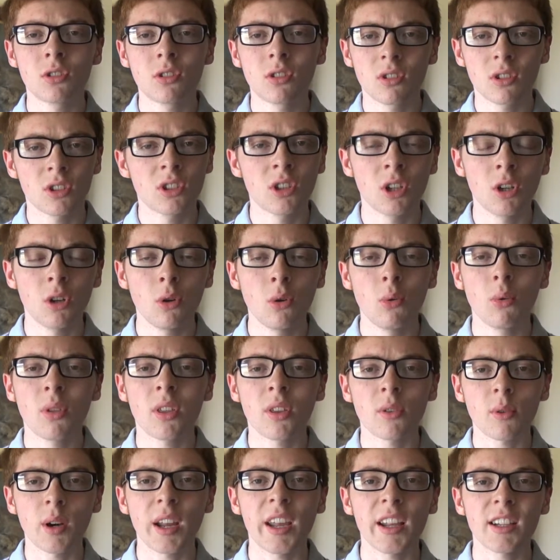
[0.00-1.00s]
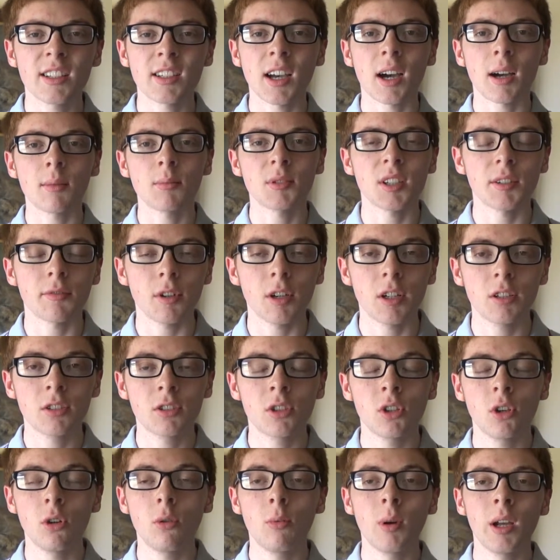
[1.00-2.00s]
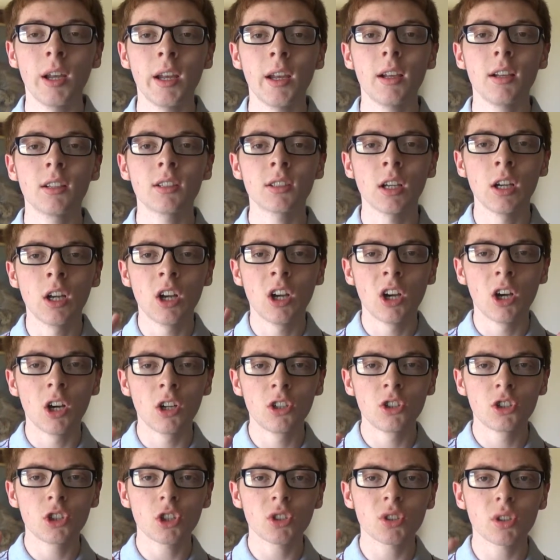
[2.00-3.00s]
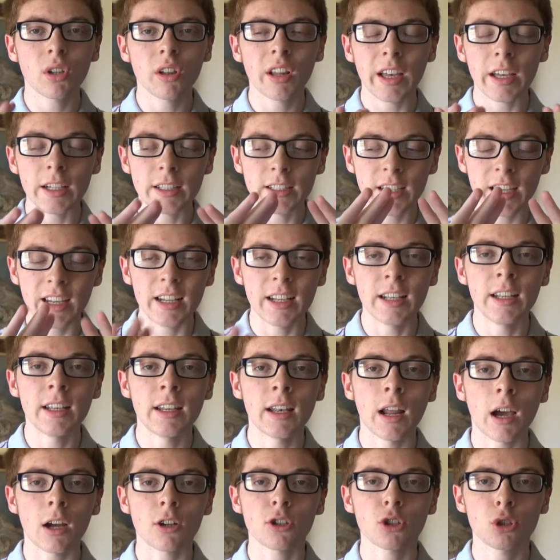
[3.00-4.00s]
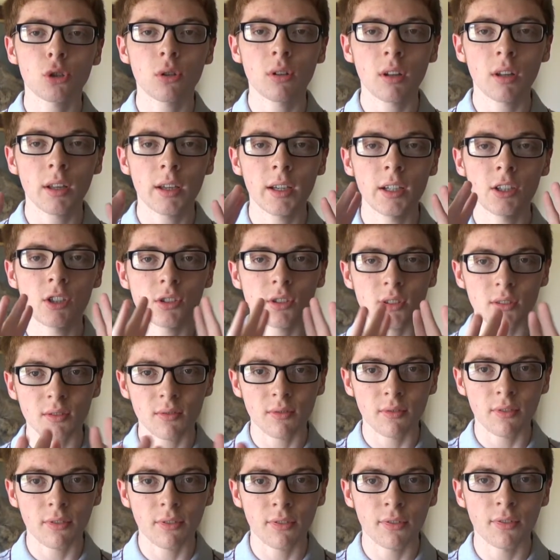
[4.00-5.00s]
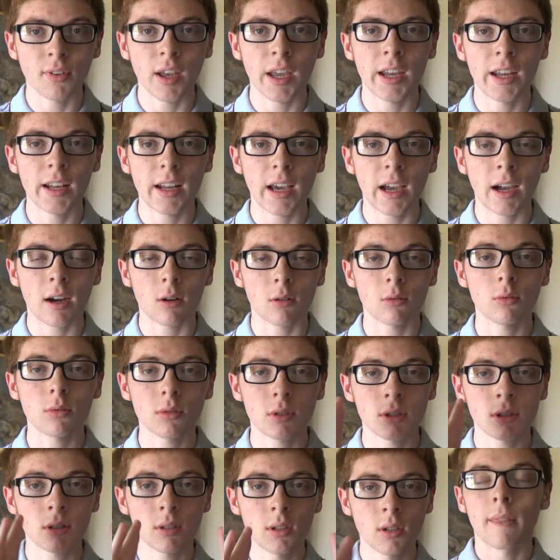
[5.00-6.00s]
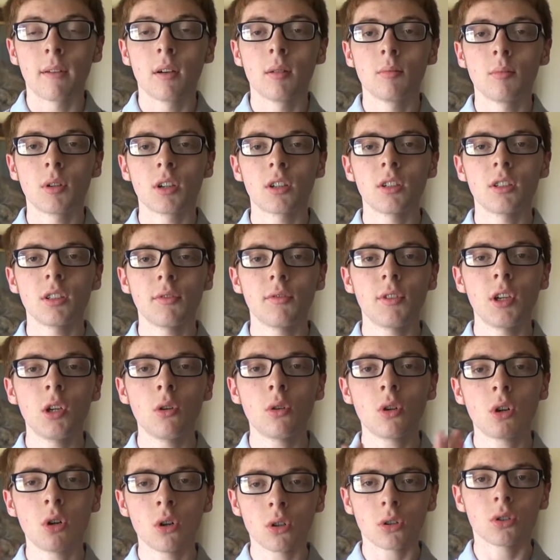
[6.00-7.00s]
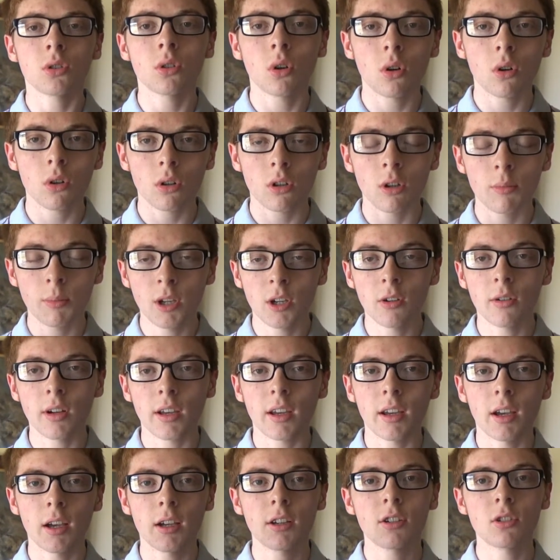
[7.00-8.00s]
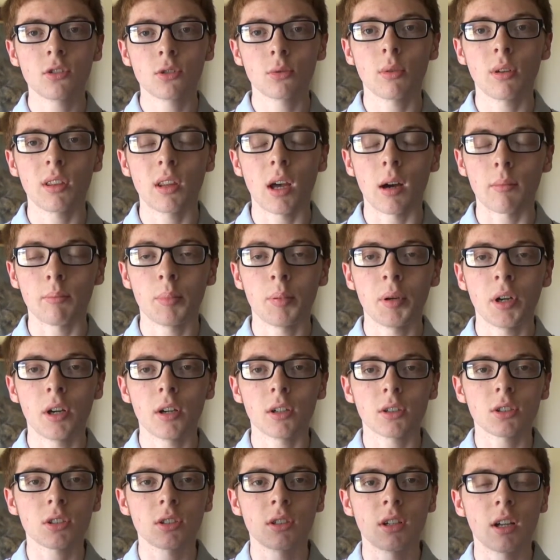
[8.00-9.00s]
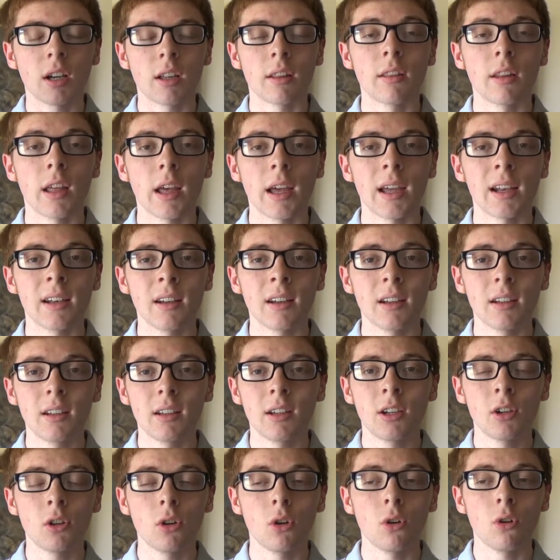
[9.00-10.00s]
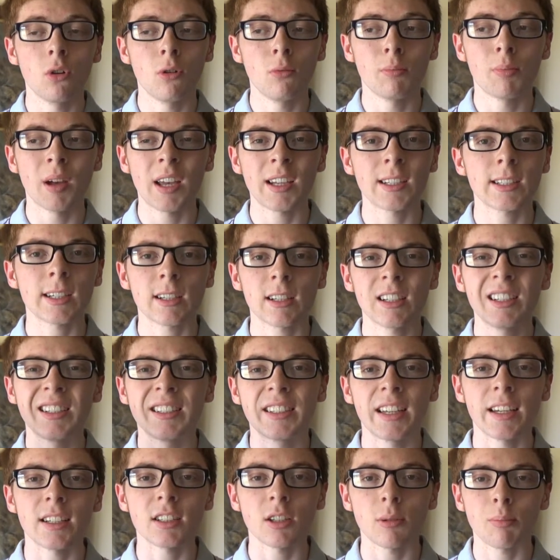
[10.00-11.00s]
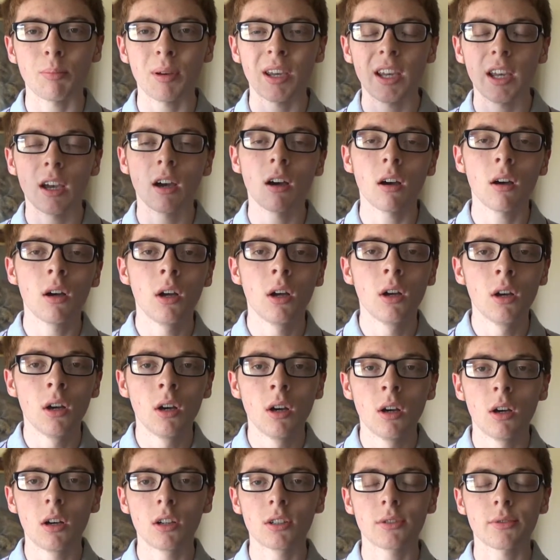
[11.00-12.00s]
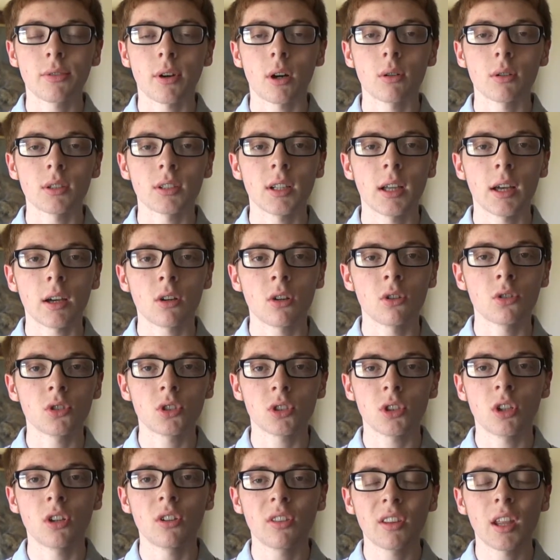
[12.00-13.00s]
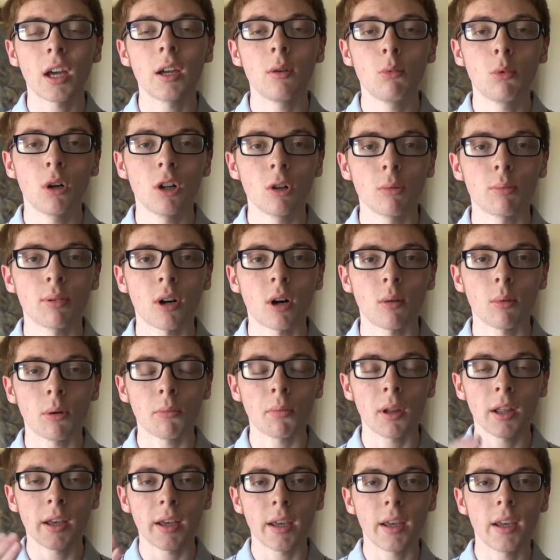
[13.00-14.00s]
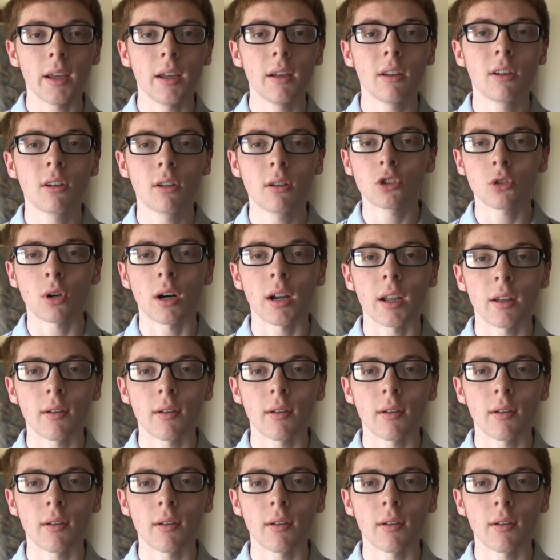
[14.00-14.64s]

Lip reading: 2-3 times every 2 weeks, and just let it naturally just fade out. Because if you cut all communications with that person and then you basically disappear as far as they're concerned, they will probably try